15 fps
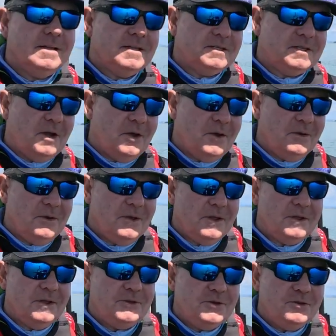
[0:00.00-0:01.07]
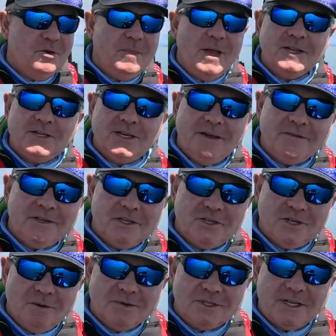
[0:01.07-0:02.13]
So could you imagine having to
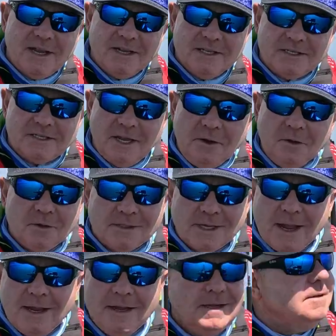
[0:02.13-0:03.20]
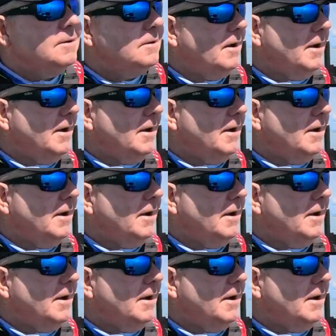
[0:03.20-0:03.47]
jump start your ski all day?